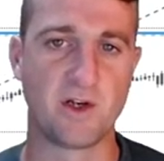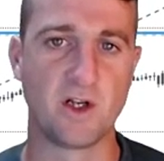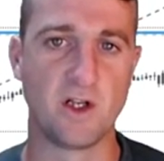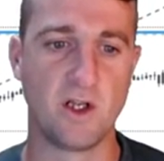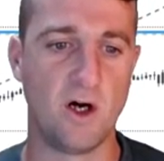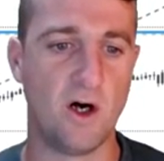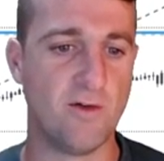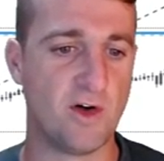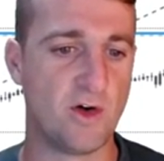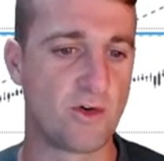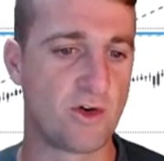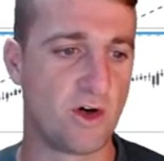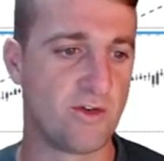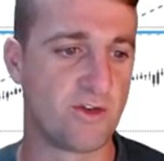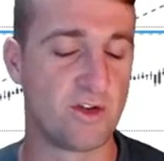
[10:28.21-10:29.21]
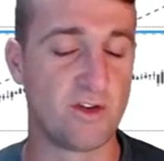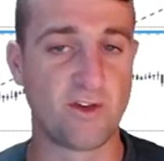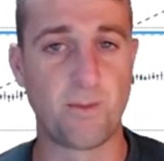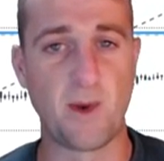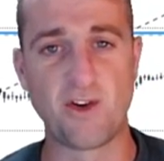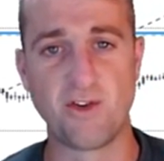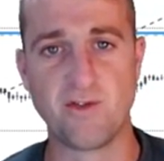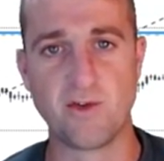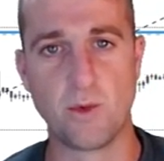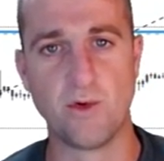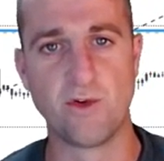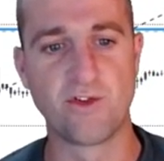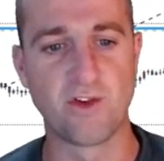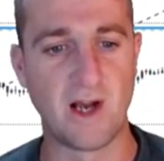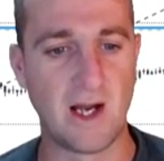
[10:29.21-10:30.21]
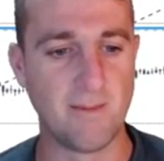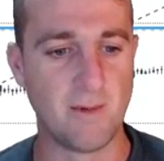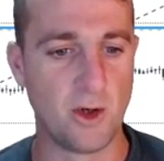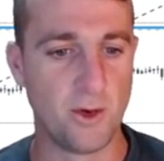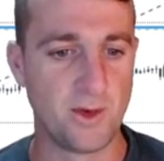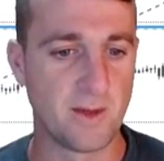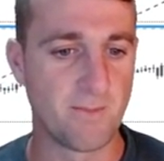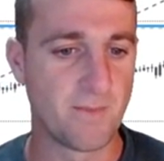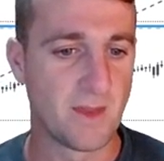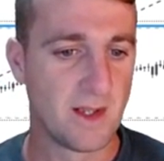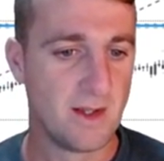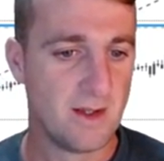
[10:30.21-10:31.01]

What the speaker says: on a lot of altcoins, especially the ones that I'm holding.